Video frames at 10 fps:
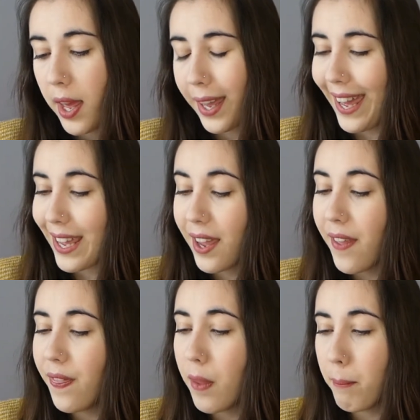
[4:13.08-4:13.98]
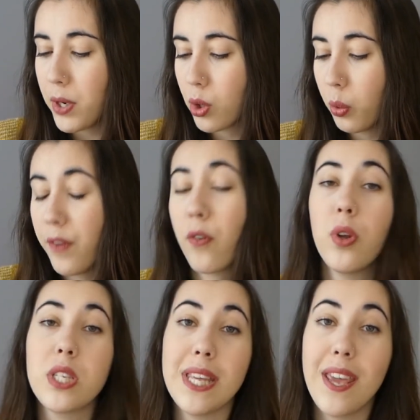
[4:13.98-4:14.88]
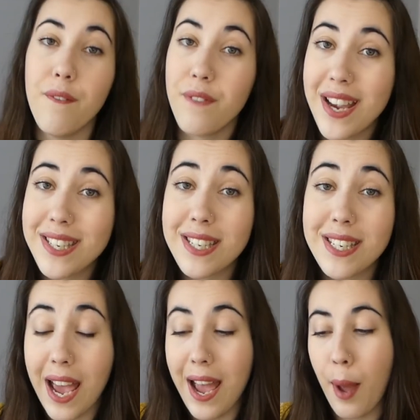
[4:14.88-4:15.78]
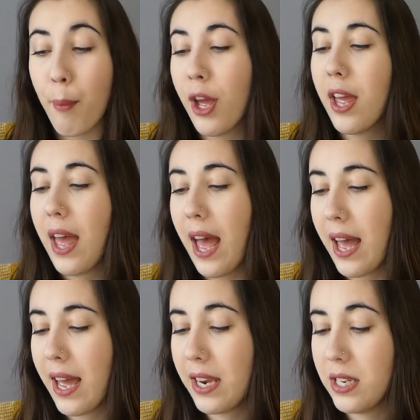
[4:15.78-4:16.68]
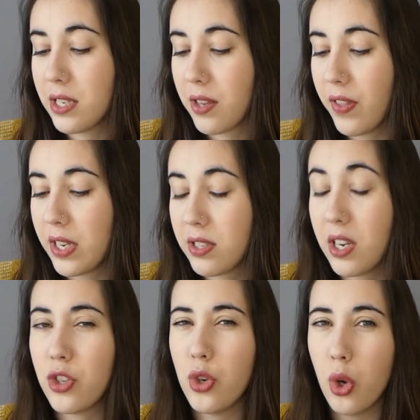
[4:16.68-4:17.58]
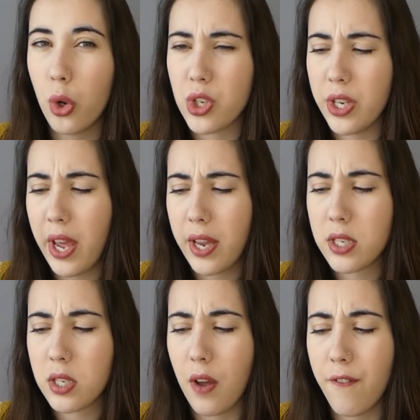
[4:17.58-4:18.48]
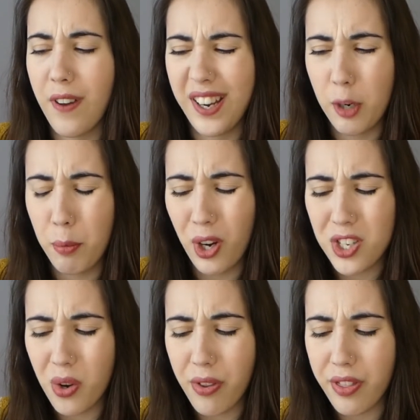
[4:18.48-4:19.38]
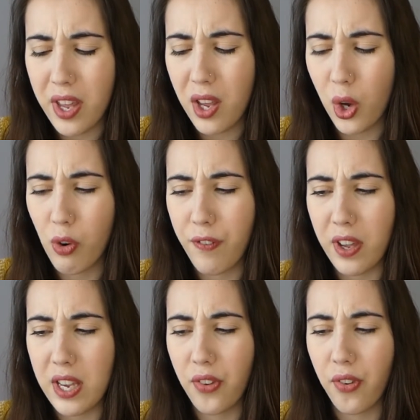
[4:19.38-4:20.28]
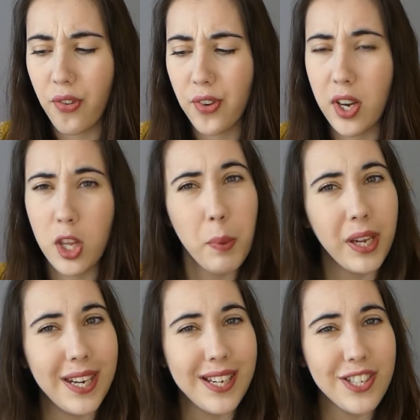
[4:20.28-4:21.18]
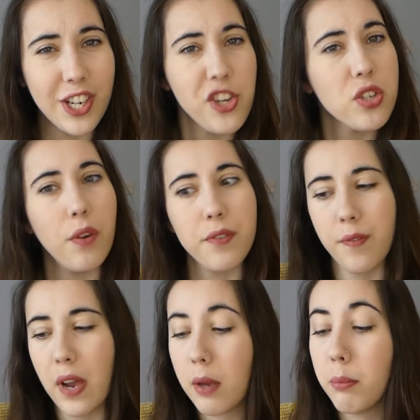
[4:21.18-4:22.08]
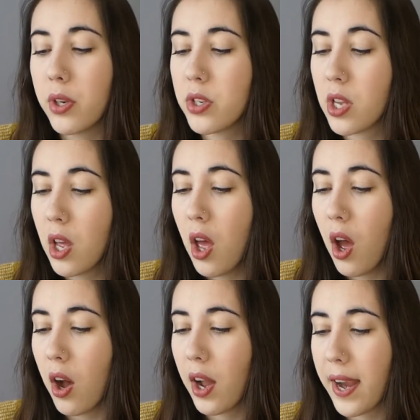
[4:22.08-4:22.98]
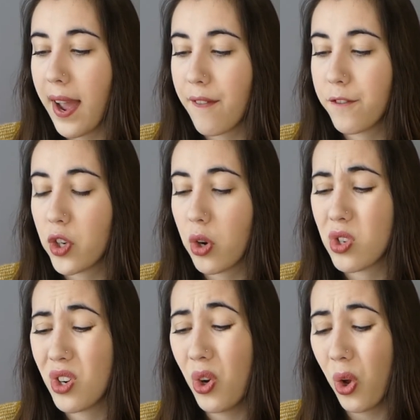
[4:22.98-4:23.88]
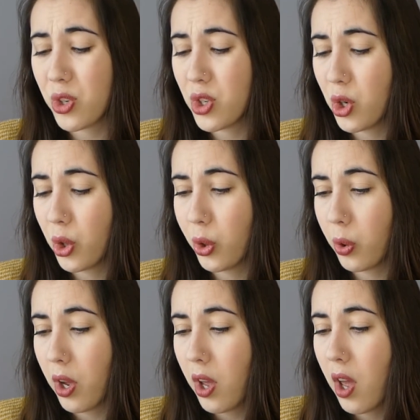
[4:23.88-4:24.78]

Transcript: Okay, in the middle we've got the Invest tab, and this is not yet available, I don't think, or if it is, it's still in the beginning stages of development. I have chosen not to